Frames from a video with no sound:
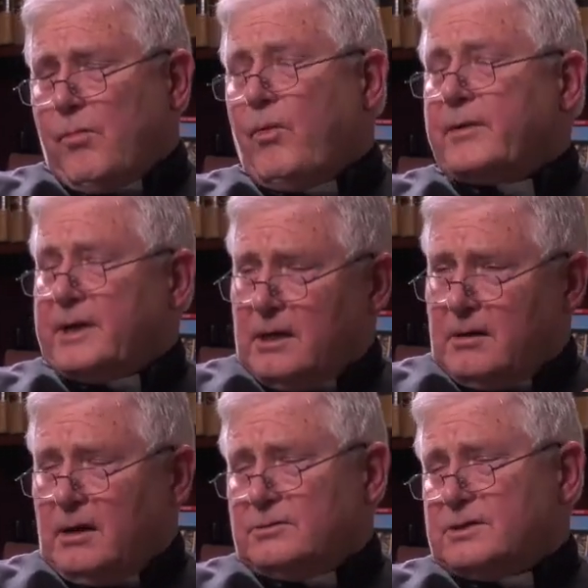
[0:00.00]
What do we
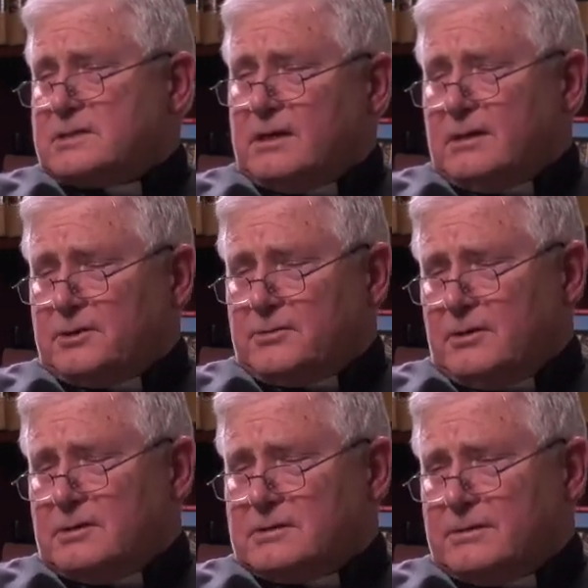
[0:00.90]
hear our Lord say on the
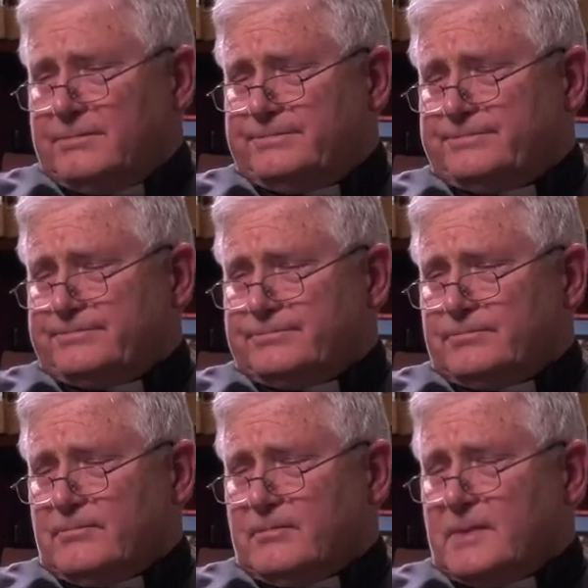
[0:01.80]
cross?
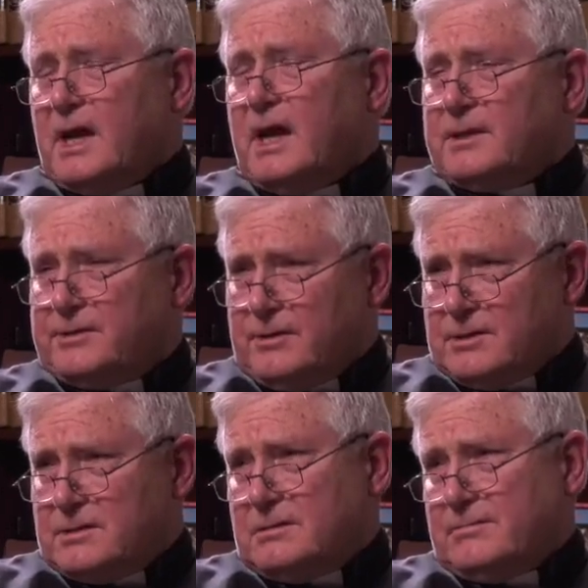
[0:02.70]
I
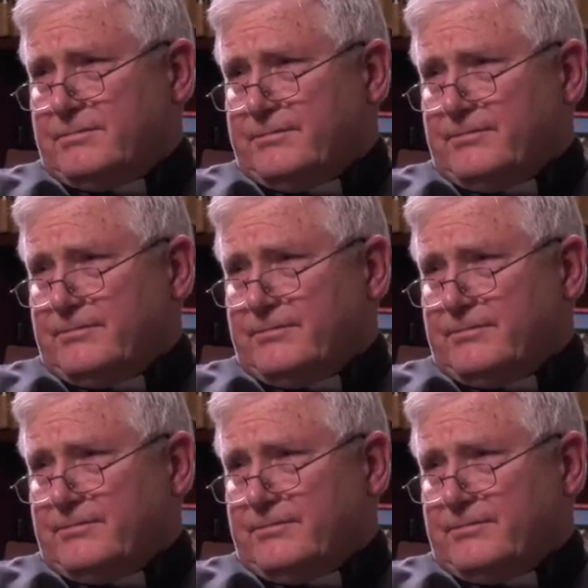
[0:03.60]
thirst.